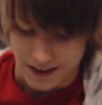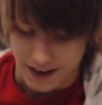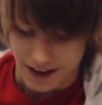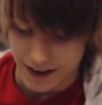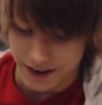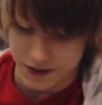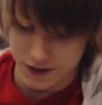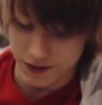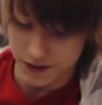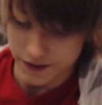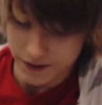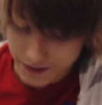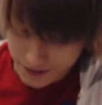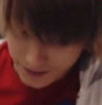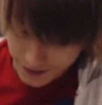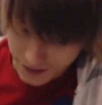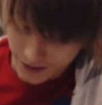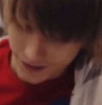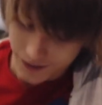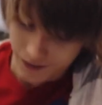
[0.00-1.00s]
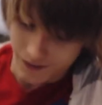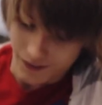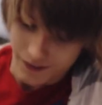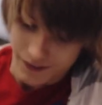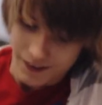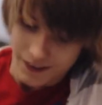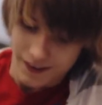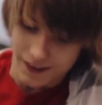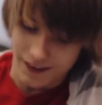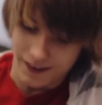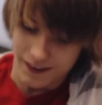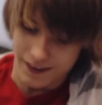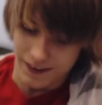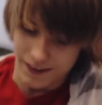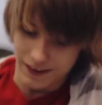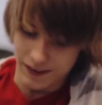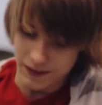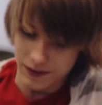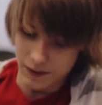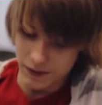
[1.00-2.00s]
Actually, no.
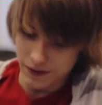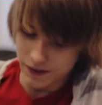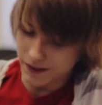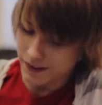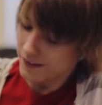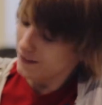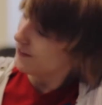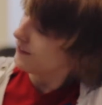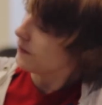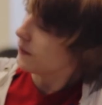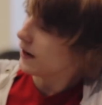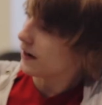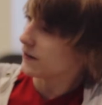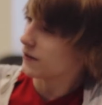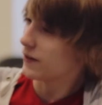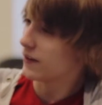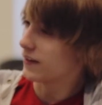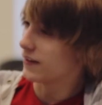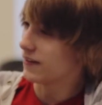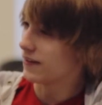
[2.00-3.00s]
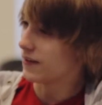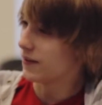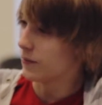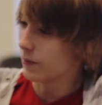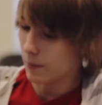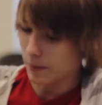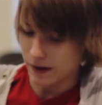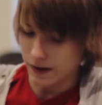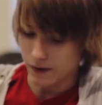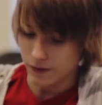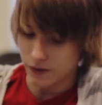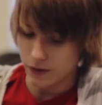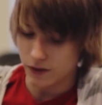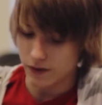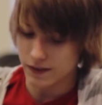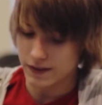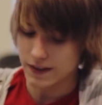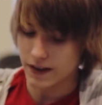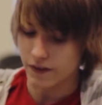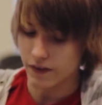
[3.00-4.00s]
You actually consume about
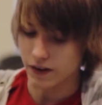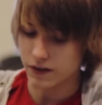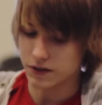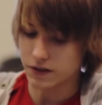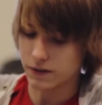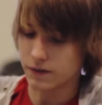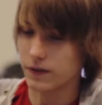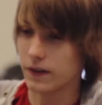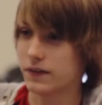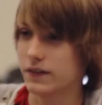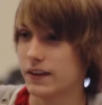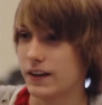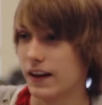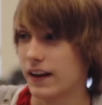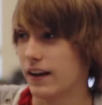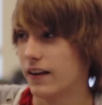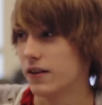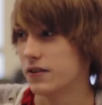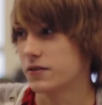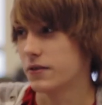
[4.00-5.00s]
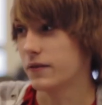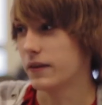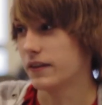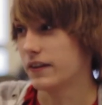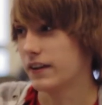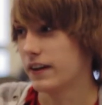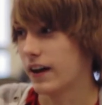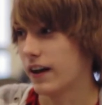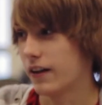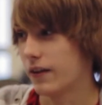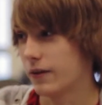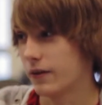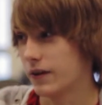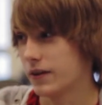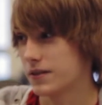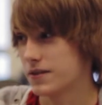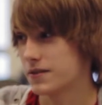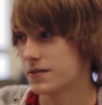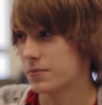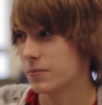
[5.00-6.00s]
750 to 850
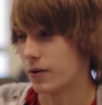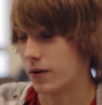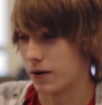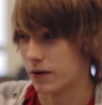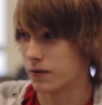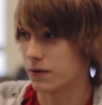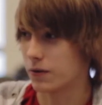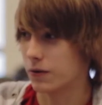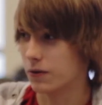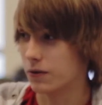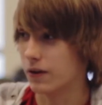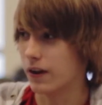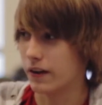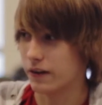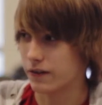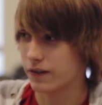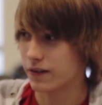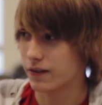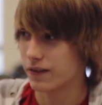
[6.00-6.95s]
calories per school lunch.